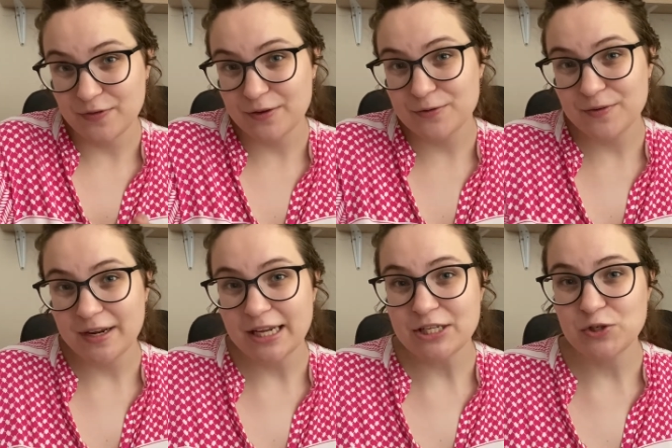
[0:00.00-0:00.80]
feel
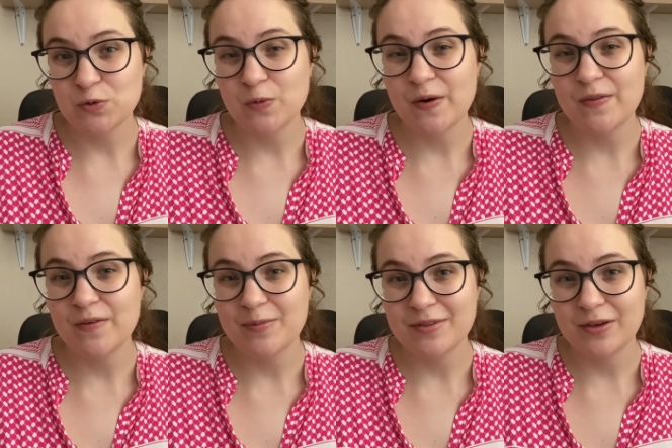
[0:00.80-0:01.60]
free to write
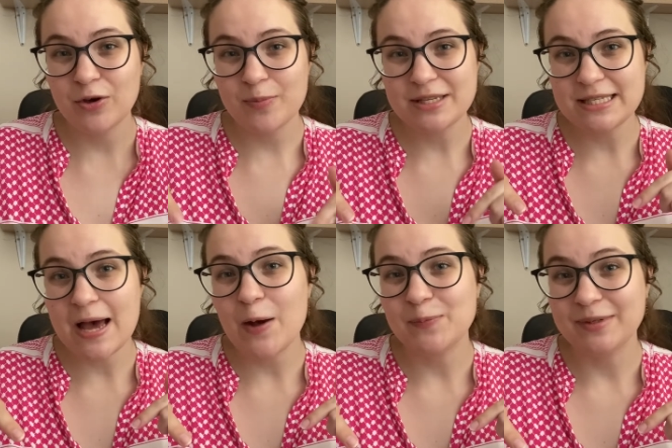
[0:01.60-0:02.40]
them in the comments
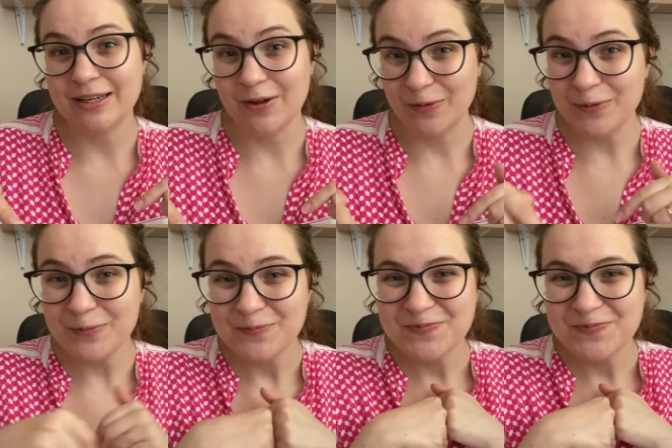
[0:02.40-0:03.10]
down below.